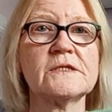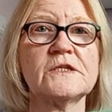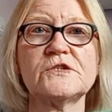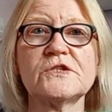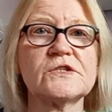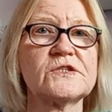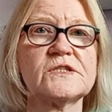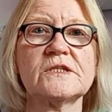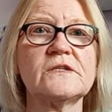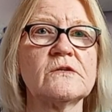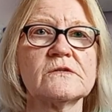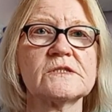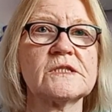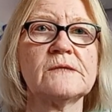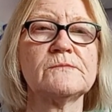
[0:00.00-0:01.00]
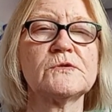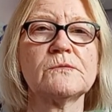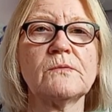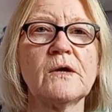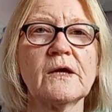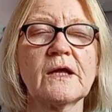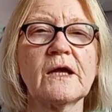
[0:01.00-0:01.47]
it just did not seem to
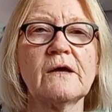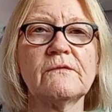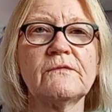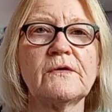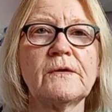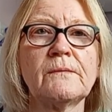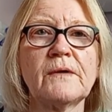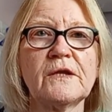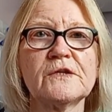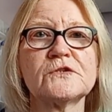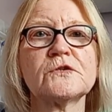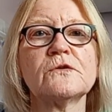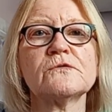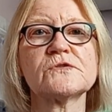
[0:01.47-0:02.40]
work out very well at all.